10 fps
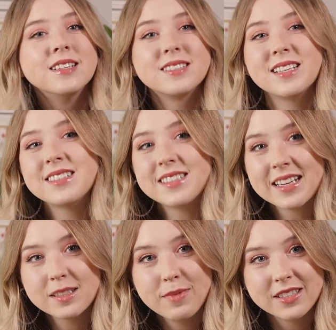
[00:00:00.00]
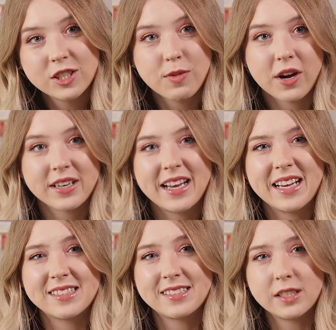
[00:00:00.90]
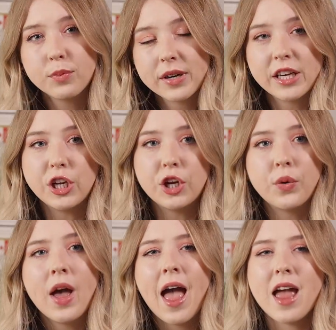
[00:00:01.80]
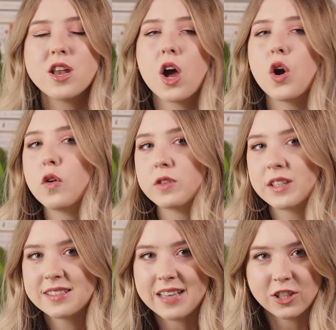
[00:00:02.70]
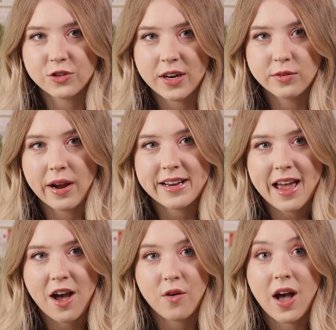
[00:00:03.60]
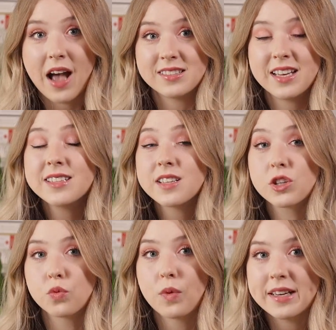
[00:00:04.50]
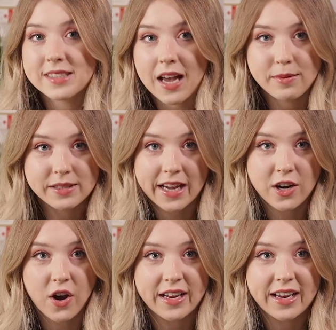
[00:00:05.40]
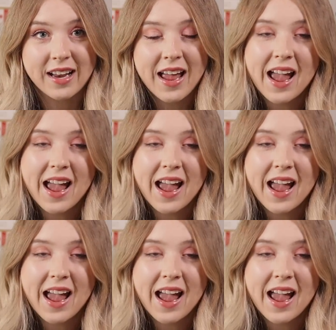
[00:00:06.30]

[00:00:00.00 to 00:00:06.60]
Since text message marketing is still pretty new and not overly saturated right now, I say it's a great time to get on it.